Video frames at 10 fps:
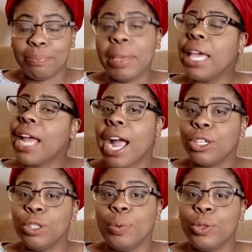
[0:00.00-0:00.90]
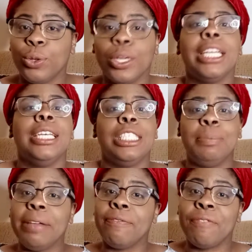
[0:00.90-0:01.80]
Being an entrepreneur has
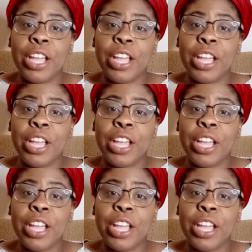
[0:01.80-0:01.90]
been